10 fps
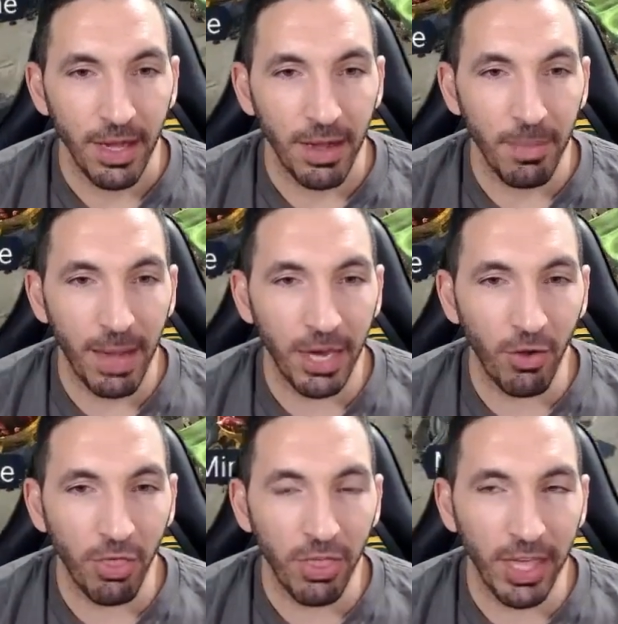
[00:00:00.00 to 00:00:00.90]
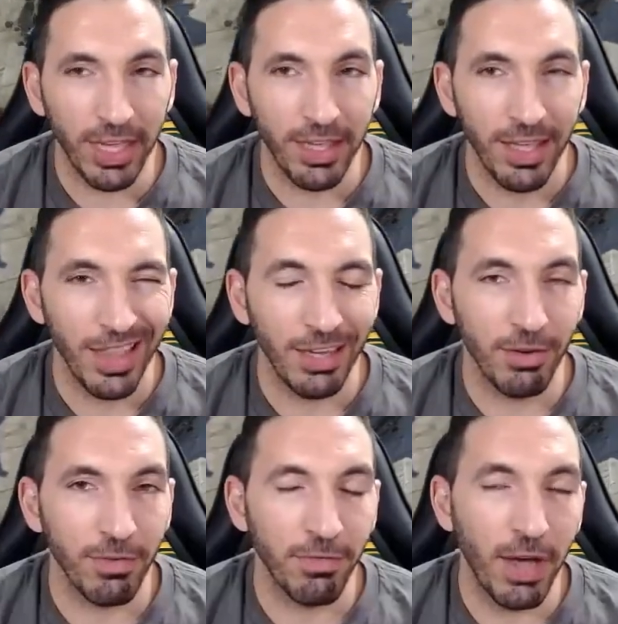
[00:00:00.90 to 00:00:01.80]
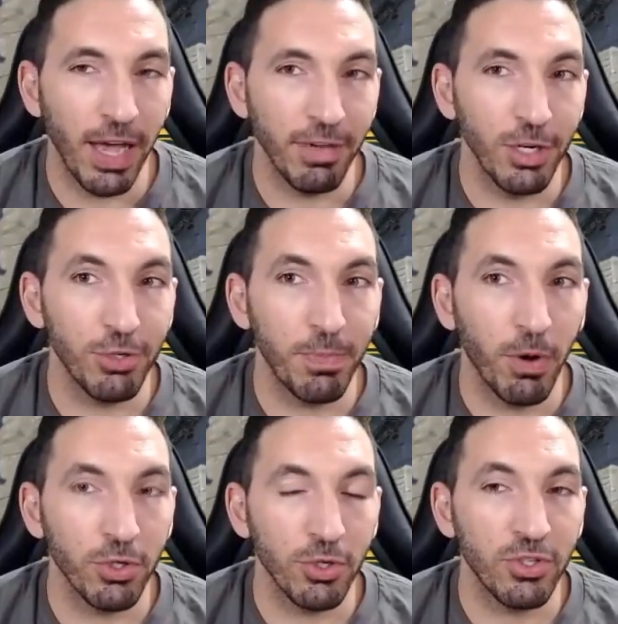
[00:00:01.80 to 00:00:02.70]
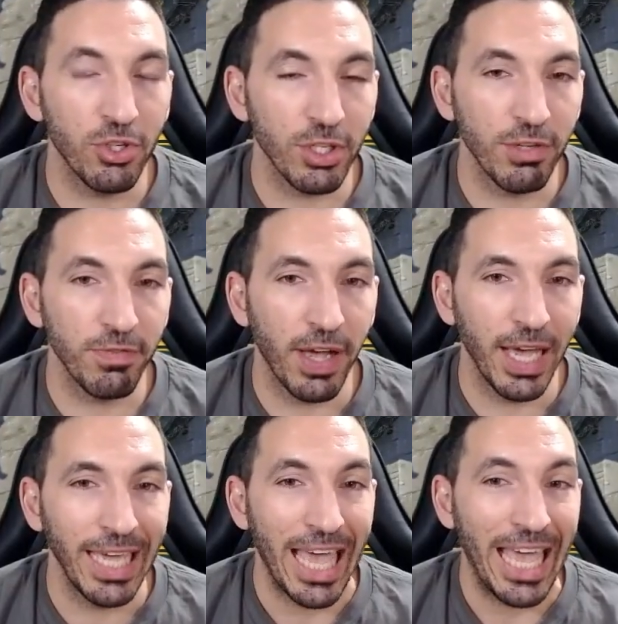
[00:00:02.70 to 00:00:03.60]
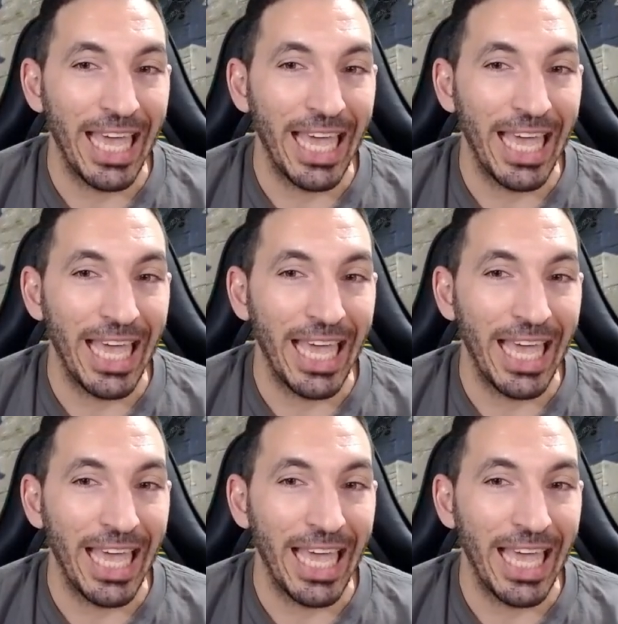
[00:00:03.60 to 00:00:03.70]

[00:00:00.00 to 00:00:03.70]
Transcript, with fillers: Um, I don't think that five energy potions justify